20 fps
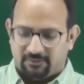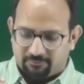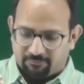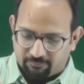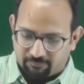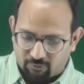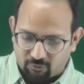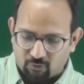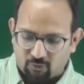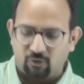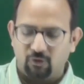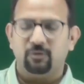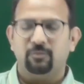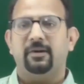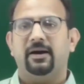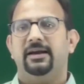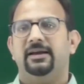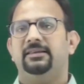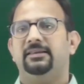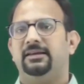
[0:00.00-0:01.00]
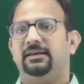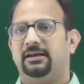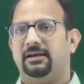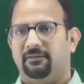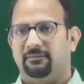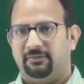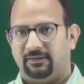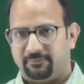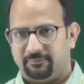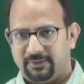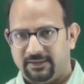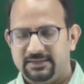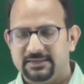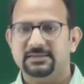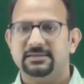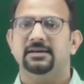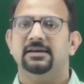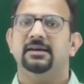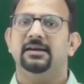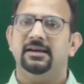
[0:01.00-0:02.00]
brought by the
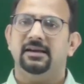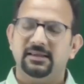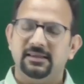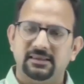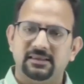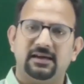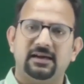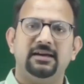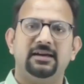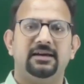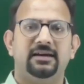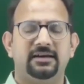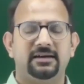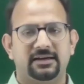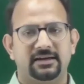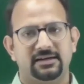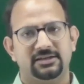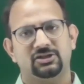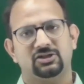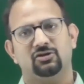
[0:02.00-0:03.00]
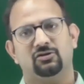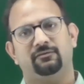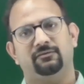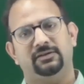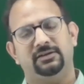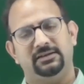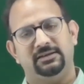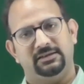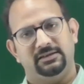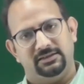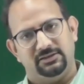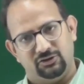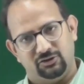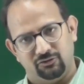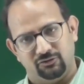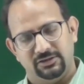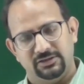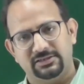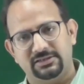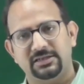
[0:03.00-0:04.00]
government in the interest of the
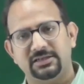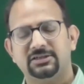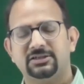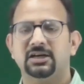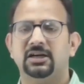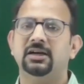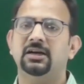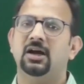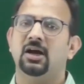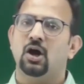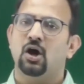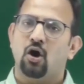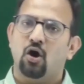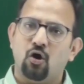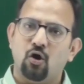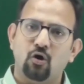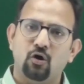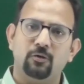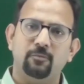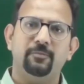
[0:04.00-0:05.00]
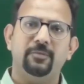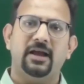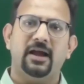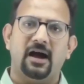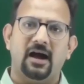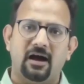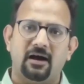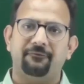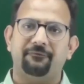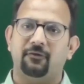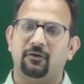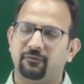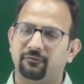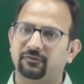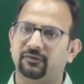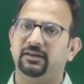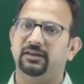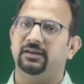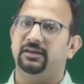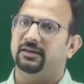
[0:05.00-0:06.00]
jurisdiction on behalf of
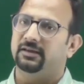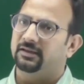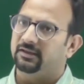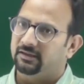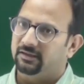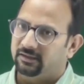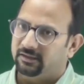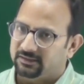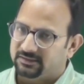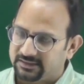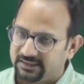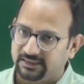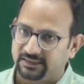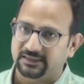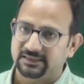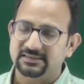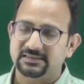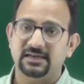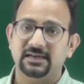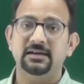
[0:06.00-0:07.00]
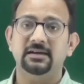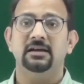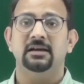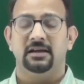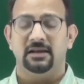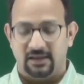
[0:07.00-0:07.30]
the citizen